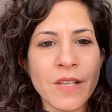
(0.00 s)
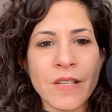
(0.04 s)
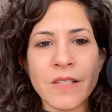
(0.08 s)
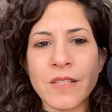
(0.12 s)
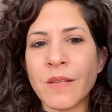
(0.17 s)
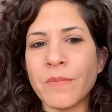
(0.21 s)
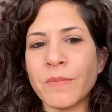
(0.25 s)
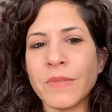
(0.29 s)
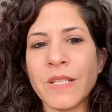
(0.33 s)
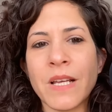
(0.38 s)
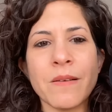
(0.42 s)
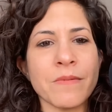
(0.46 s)

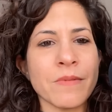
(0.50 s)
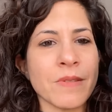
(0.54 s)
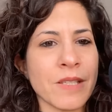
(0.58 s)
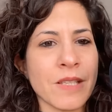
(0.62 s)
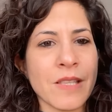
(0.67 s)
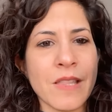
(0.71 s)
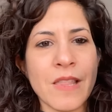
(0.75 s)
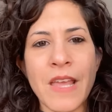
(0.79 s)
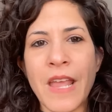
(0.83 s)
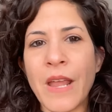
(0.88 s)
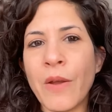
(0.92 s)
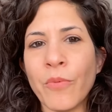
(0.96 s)
Sometimes
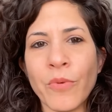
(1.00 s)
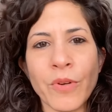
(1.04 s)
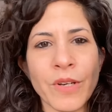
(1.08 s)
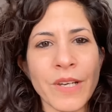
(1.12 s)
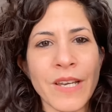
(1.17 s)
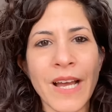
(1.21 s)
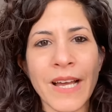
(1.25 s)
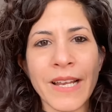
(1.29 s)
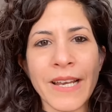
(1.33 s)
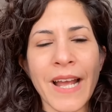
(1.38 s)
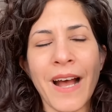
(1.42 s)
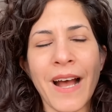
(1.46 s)
they would
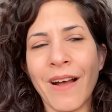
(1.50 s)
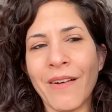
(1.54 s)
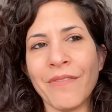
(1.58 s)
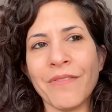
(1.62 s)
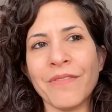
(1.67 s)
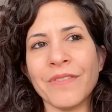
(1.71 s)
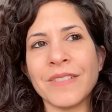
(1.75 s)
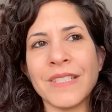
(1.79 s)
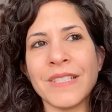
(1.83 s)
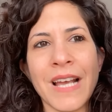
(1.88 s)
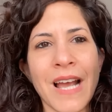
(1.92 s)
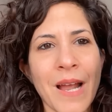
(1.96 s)
not
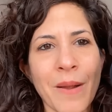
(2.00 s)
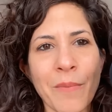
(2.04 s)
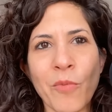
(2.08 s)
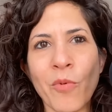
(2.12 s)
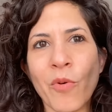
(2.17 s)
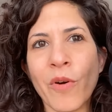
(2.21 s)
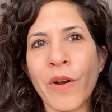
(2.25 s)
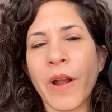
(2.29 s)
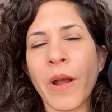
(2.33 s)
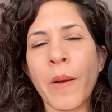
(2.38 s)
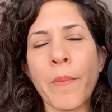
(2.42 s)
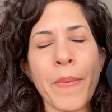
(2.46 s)
have time
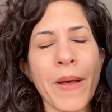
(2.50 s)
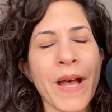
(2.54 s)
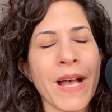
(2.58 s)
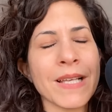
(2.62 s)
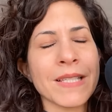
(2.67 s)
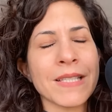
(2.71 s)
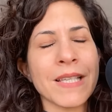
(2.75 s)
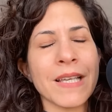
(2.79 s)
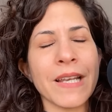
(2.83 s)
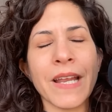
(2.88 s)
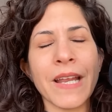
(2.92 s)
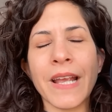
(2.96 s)
or
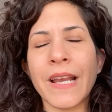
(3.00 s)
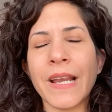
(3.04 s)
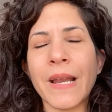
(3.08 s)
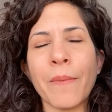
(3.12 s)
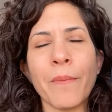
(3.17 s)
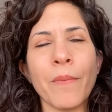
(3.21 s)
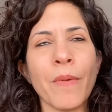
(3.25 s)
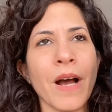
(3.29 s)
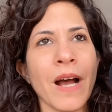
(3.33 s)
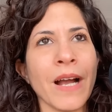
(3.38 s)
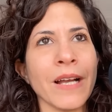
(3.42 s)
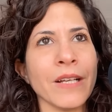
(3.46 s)
capacity and I'm
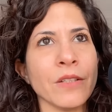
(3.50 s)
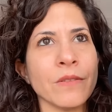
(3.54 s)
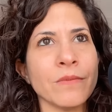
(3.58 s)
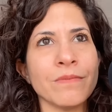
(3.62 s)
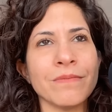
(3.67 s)
I